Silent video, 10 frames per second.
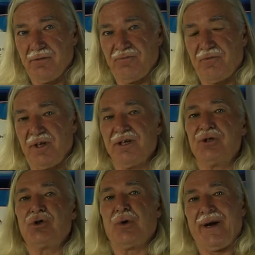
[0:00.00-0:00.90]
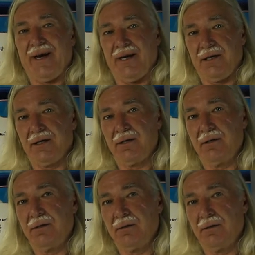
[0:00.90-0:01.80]
fully trained
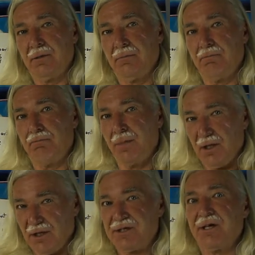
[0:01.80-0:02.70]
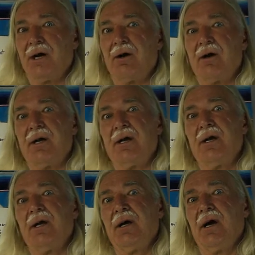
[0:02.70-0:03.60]

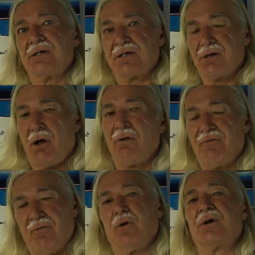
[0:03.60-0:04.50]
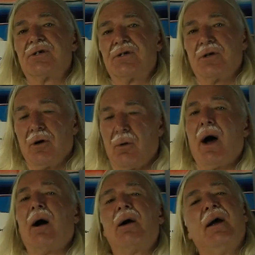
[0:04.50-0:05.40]
military assault force to go
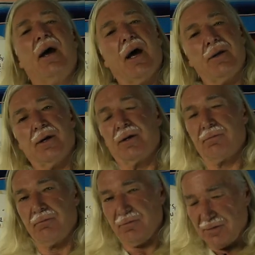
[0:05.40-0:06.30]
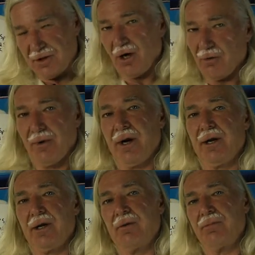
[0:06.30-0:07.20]
out and then start
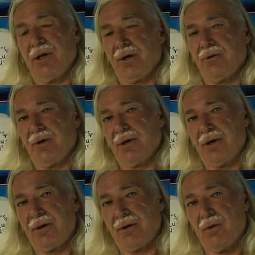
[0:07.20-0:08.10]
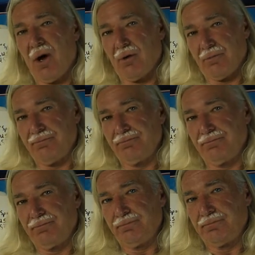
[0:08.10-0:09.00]
raiding and plundering on their own.
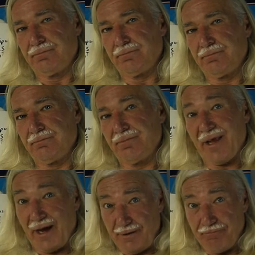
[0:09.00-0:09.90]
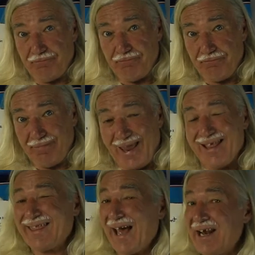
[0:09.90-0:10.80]
Okay?
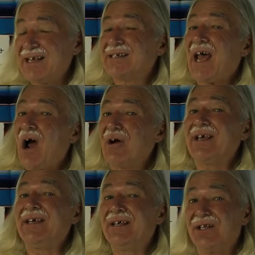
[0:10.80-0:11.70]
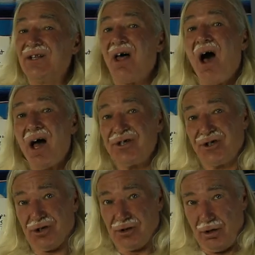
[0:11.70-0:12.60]
That is how
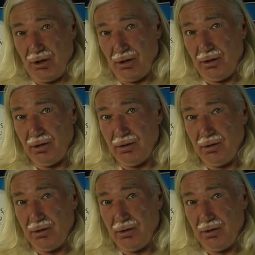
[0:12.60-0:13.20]
illogical